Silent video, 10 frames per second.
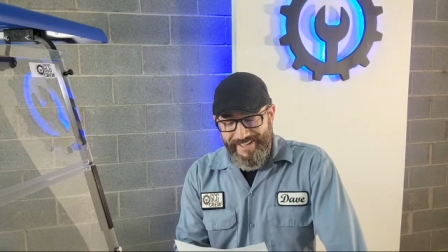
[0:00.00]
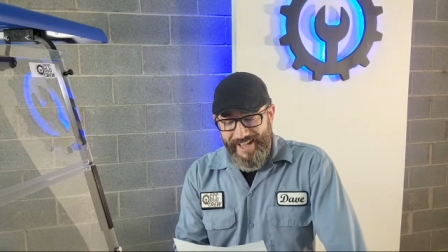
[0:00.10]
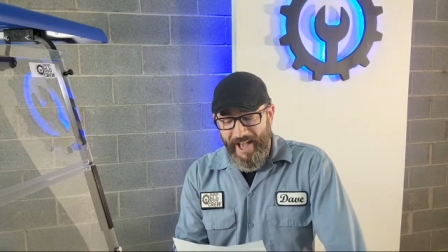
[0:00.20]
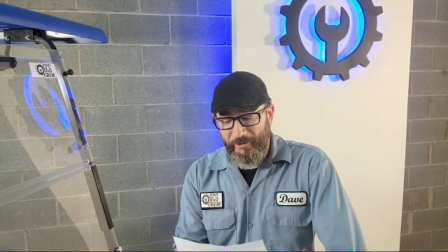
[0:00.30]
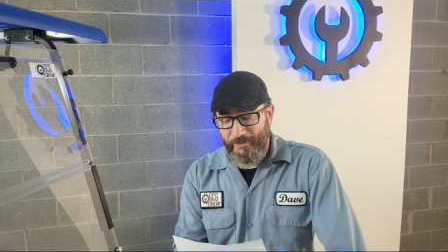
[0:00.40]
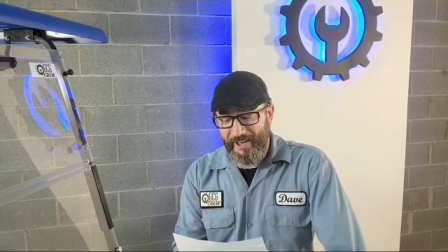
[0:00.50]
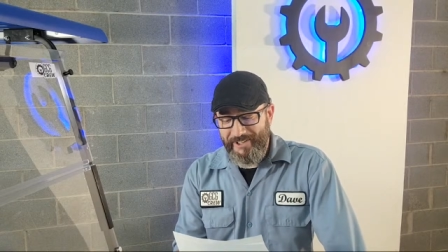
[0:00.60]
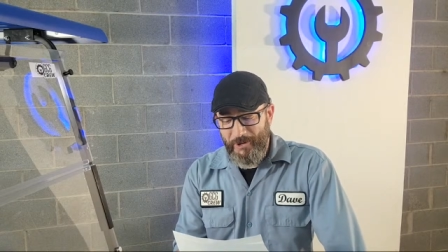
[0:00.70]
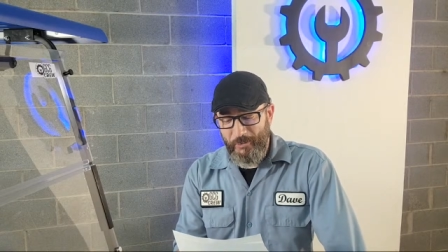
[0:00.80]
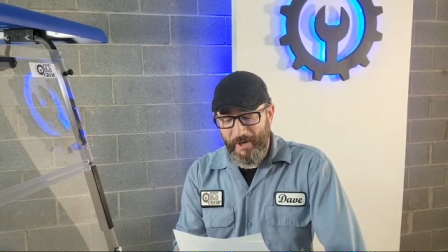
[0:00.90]
How do I
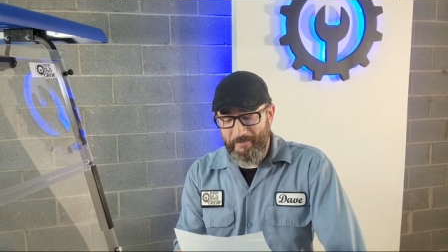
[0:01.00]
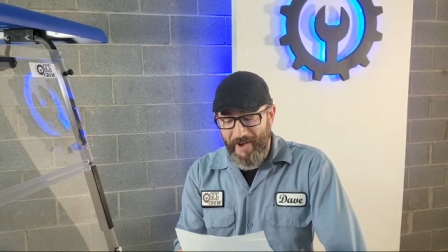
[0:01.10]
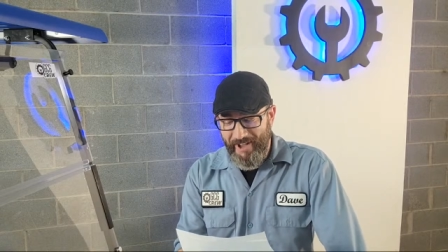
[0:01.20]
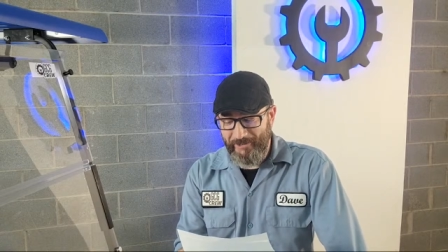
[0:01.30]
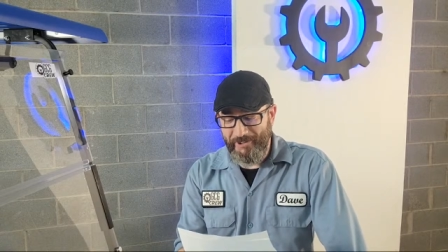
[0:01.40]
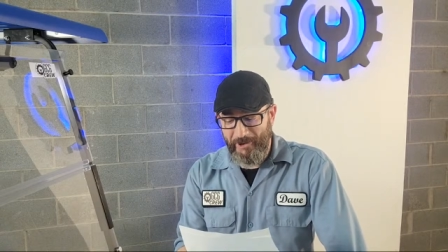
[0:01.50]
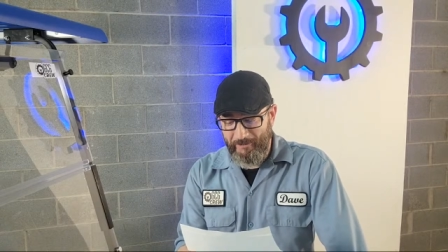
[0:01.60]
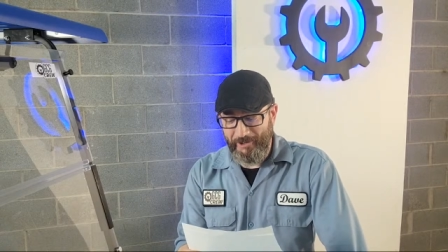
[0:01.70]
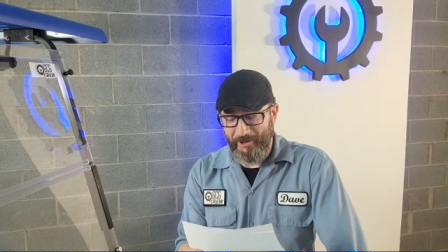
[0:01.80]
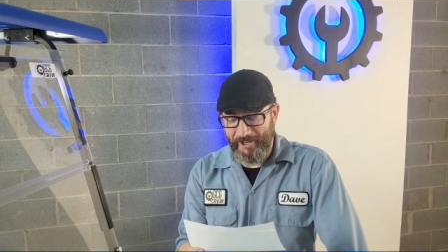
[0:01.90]
know what model
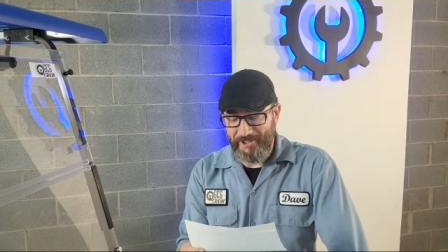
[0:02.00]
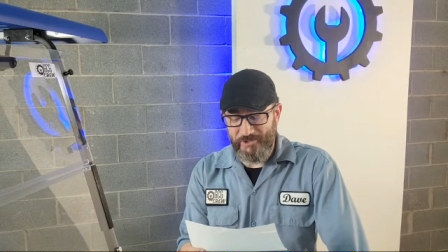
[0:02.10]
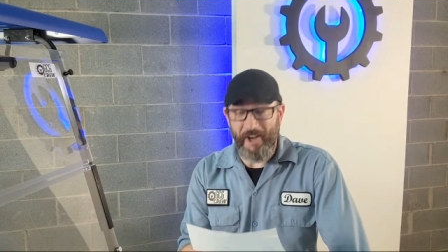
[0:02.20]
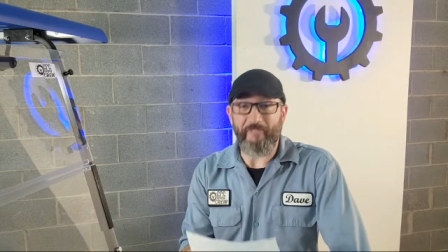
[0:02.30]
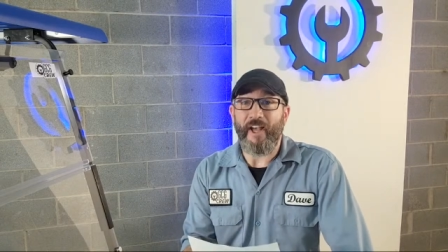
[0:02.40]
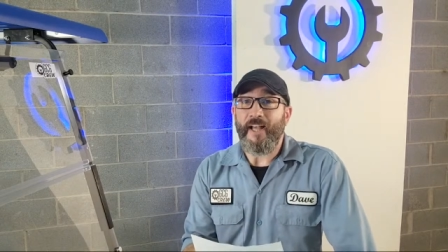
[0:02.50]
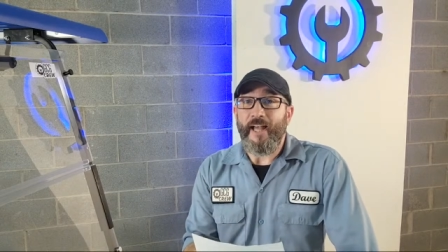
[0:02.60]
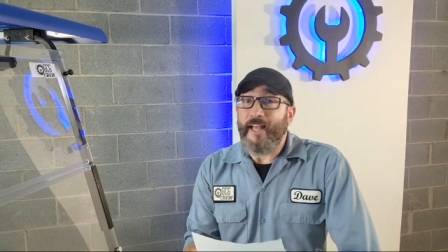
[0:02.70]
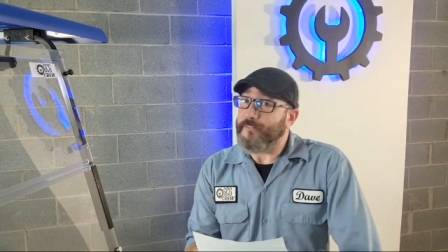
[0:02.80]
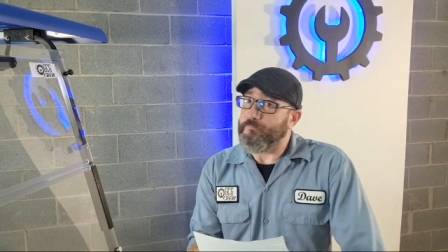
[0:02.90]
golf cart I drive?
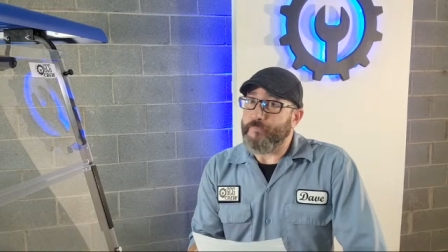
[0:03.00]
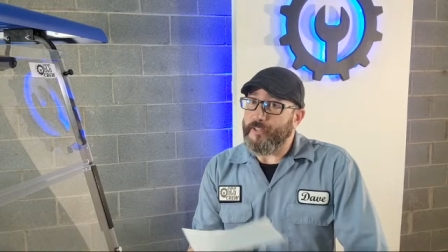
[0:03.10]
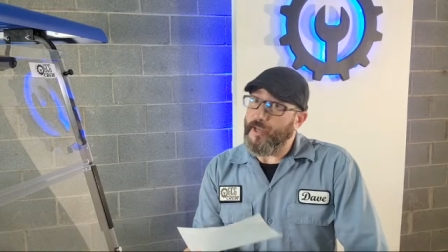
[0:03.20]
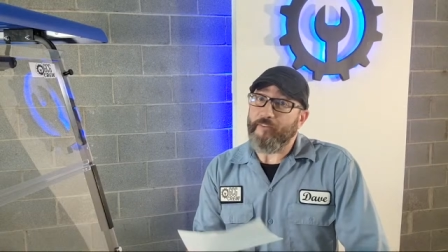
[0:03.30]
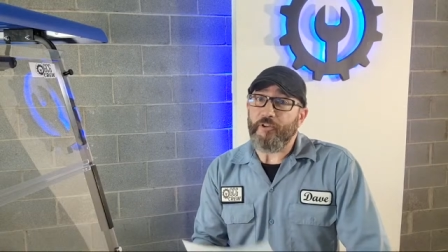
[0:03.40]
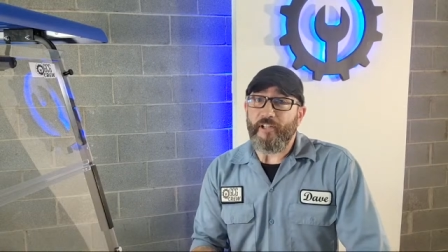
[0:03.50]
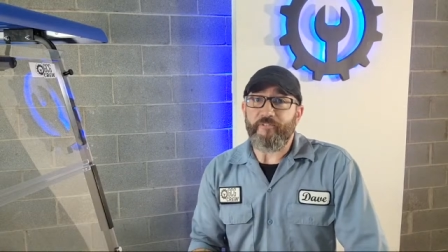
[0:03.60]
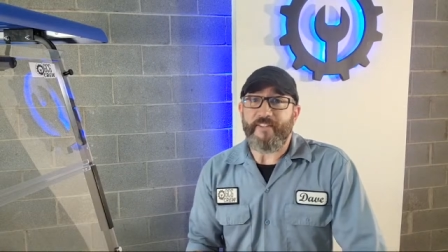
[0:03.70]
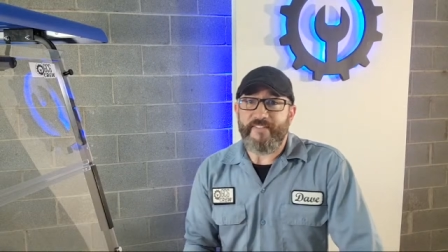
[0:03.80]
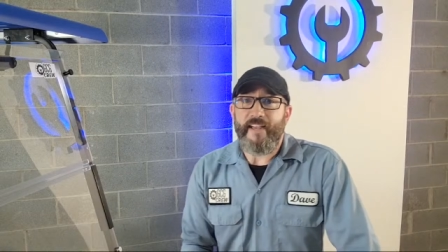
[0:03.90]
You have to lift
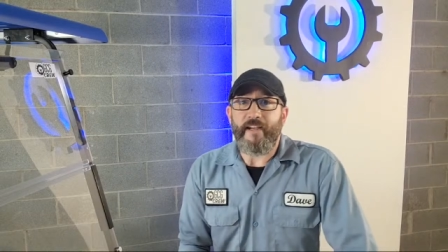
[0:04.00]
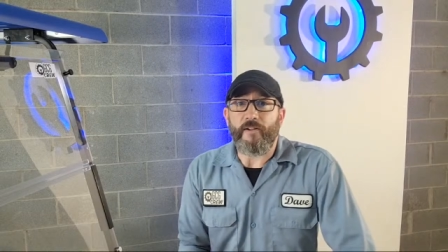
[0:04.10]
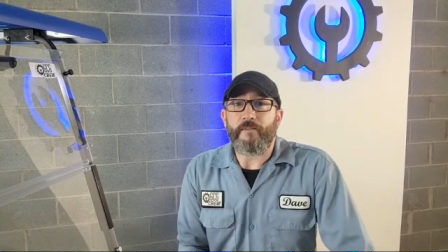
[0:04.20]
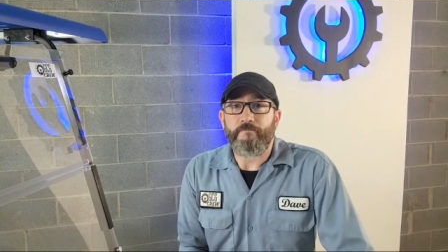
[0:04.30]
its tail.